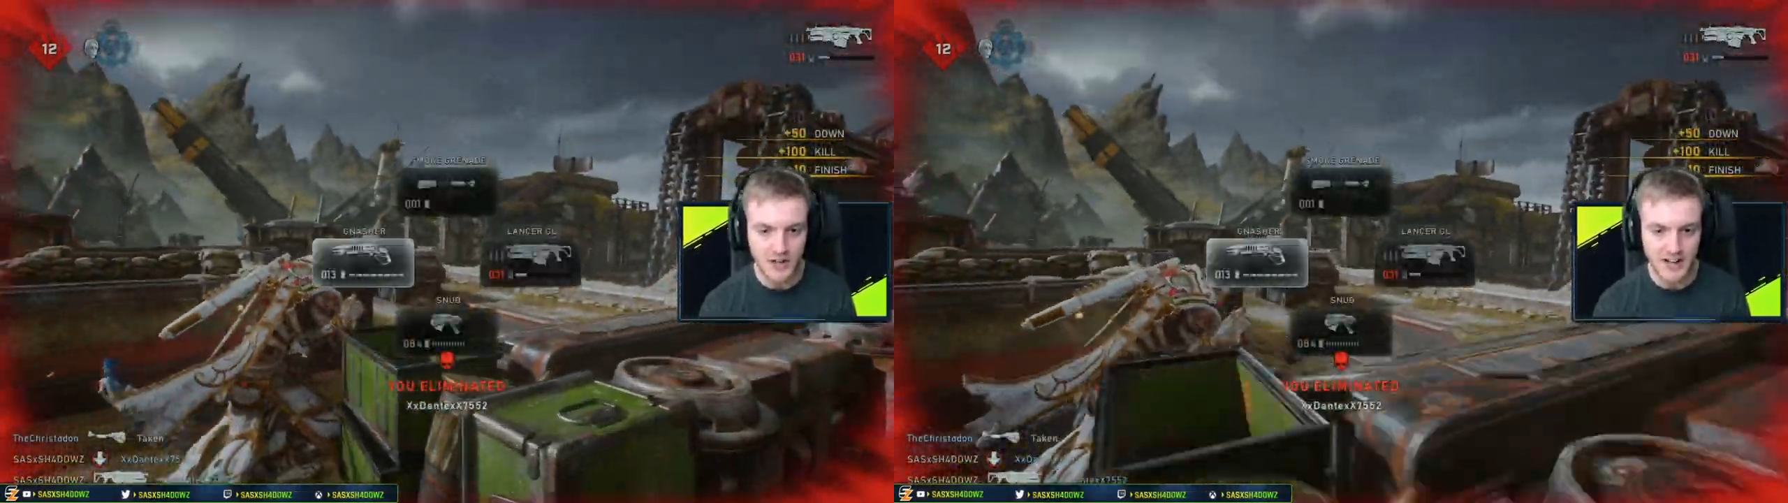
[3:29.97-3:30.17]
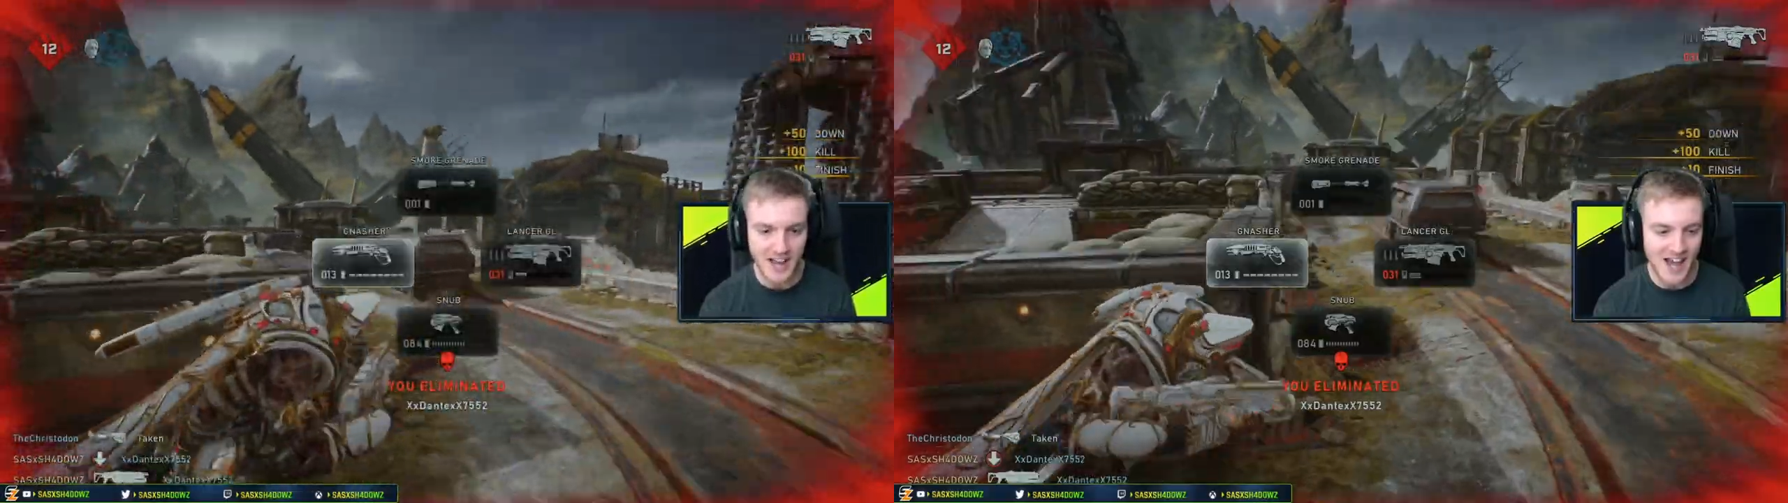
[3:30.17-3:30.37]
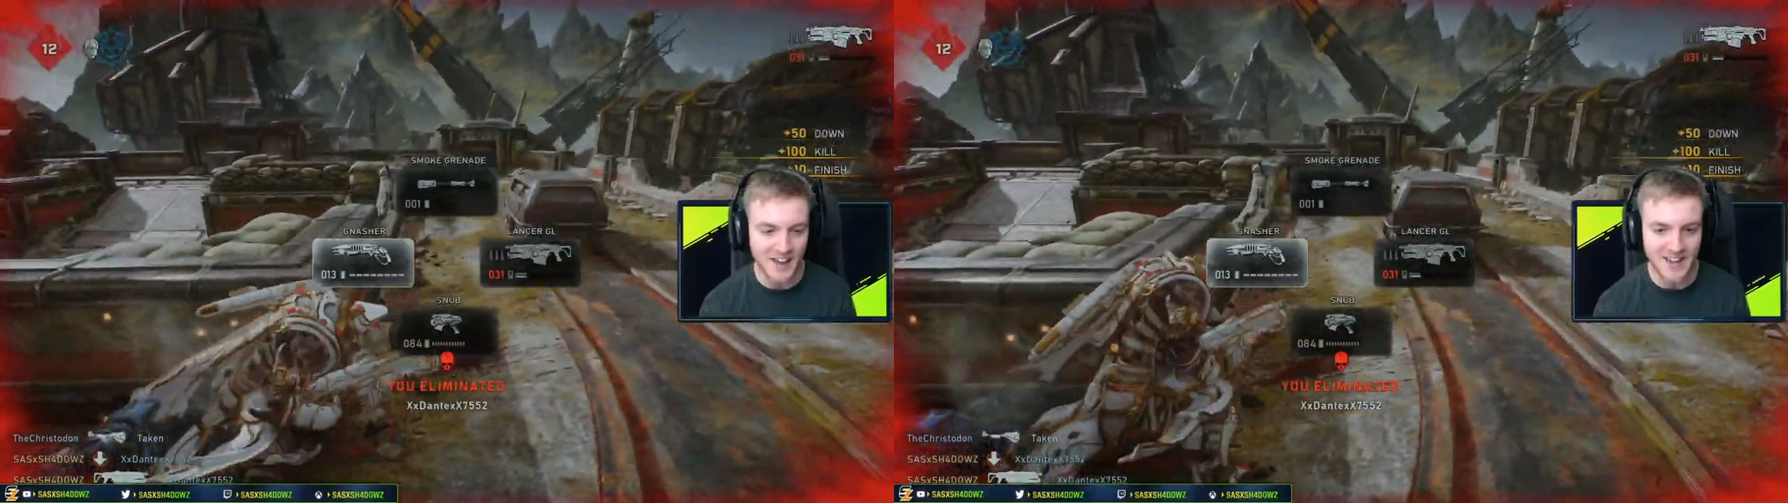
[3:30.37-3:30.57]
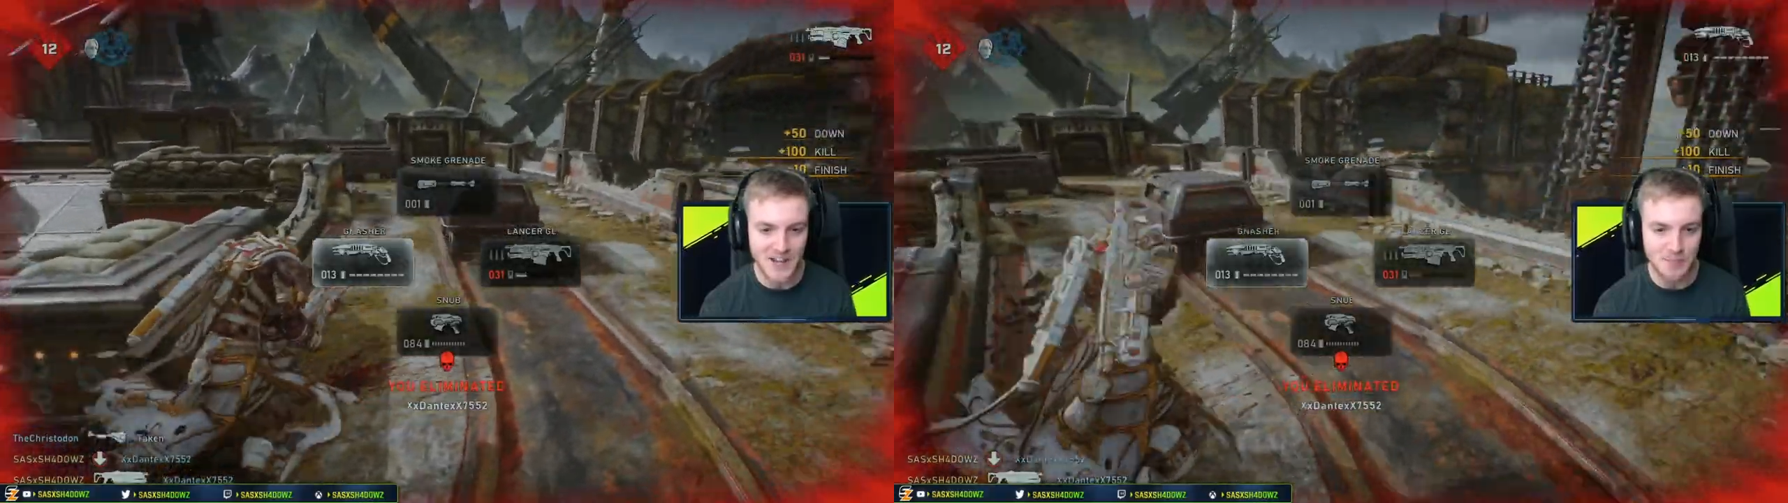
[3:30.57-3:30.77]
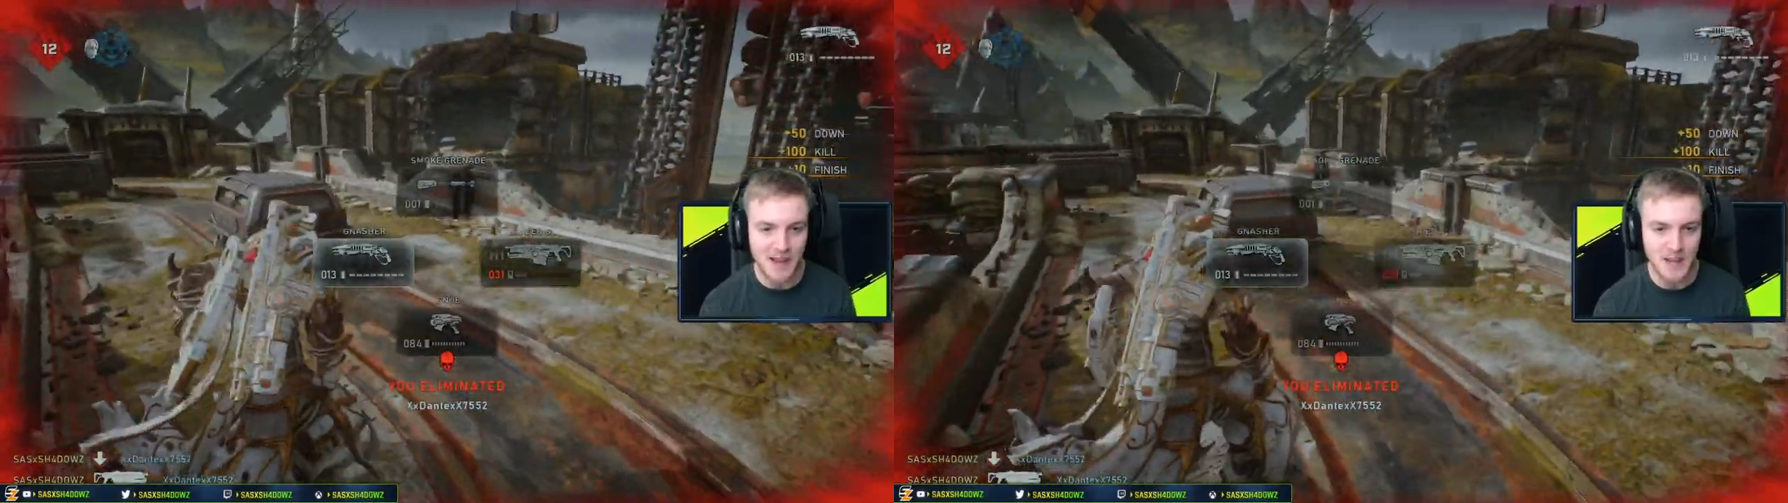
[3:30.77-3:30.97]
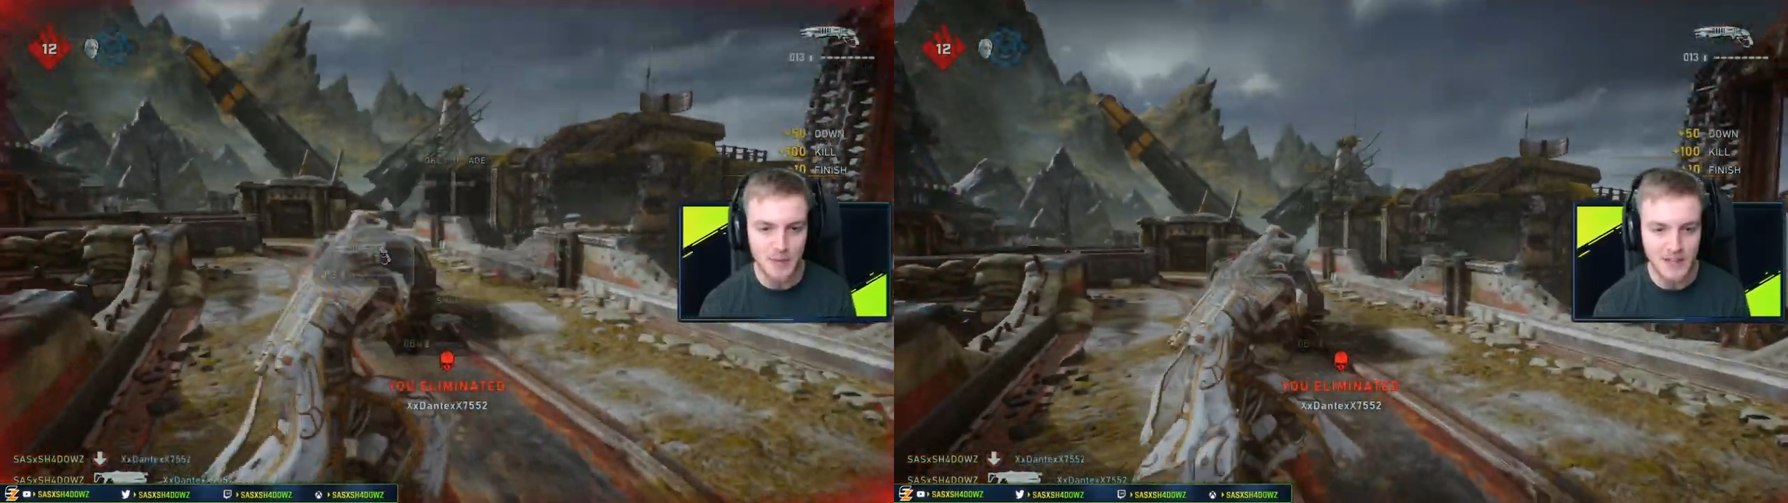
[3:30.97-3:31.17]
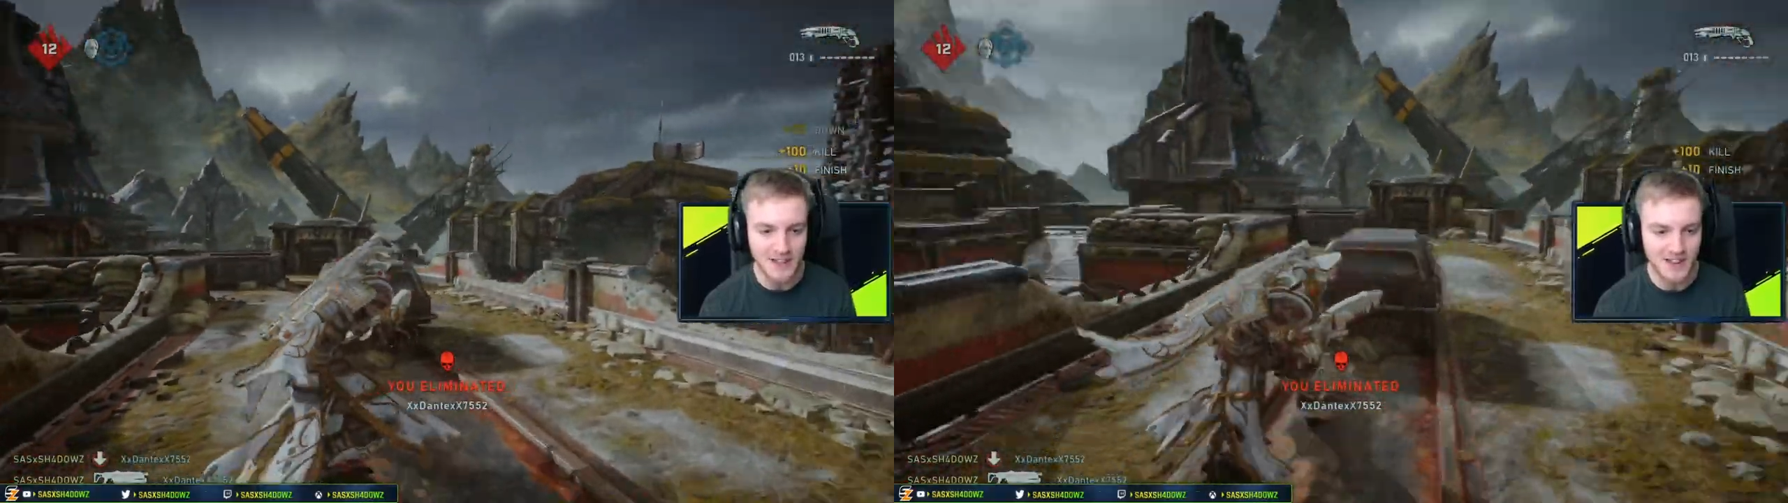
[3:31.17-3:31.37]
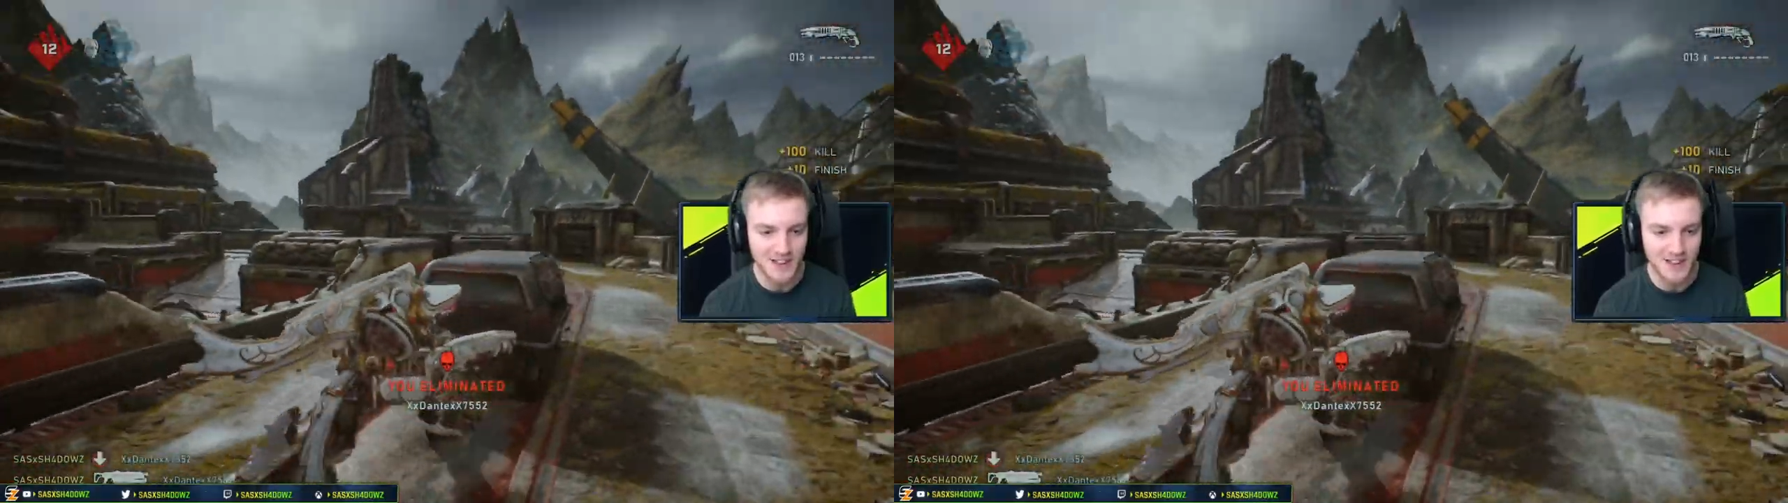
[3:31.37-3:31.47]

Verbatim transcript: Get out of here, baby.